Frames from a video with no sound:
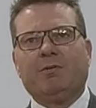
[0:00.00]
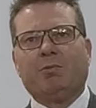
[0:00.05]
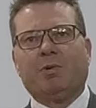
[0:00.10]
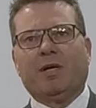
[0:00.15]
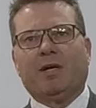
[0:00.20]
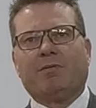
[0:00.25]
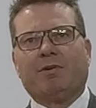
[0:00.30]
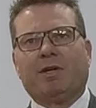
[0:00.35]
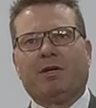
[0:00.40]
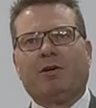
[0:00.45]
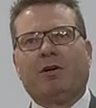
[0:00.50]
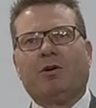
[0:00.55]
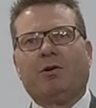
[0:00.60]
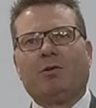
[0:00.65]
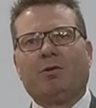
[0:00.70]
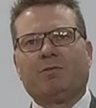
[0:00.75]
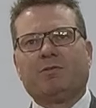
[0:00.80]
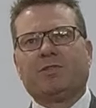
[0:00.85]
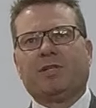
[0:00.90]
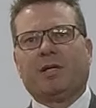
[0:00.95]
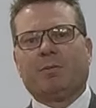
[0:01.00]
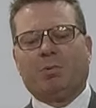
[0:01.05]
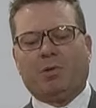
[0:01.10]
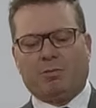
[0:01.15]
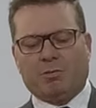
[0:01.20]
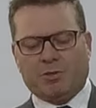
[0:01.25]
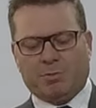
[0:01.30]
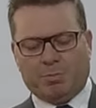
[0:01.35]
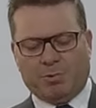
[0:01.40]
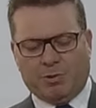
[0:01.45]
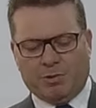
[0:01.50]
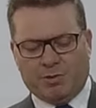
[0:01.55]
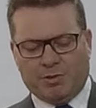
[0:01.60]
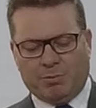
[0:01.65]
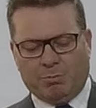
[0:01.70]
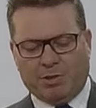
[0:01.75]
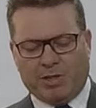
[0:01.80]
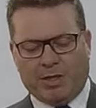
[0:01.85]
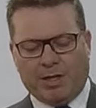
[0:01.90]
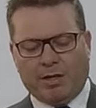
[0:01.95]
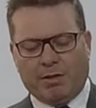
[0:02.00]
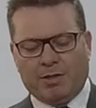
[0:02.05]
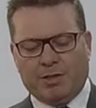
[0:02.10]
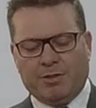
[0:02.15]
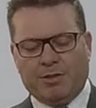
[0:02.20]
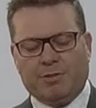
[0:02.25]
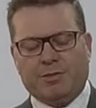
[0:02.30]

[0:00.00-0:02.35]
We're having a whole SAPOL response and we're currently